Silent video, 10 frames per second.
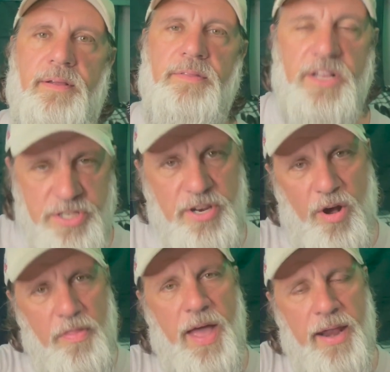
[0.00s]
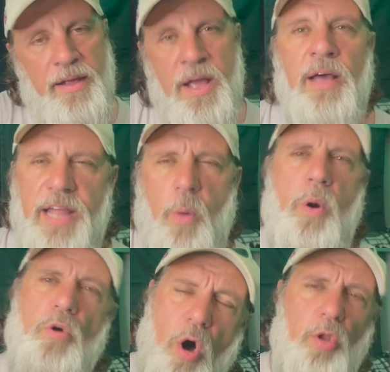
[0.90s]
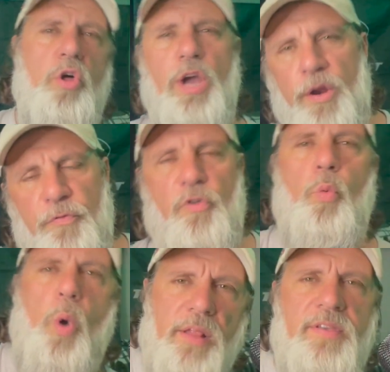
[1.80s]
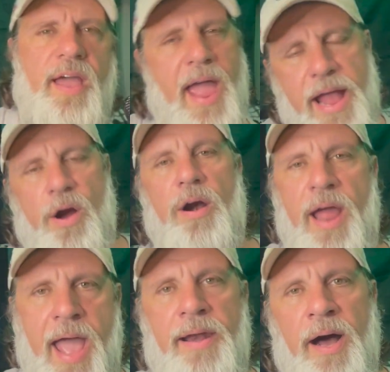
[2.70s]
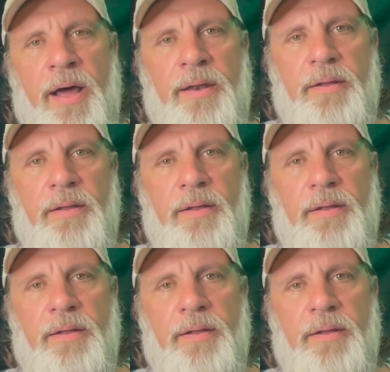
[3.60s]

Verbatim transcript: Did you know that? Like, we're all looking for what to hang our hat on.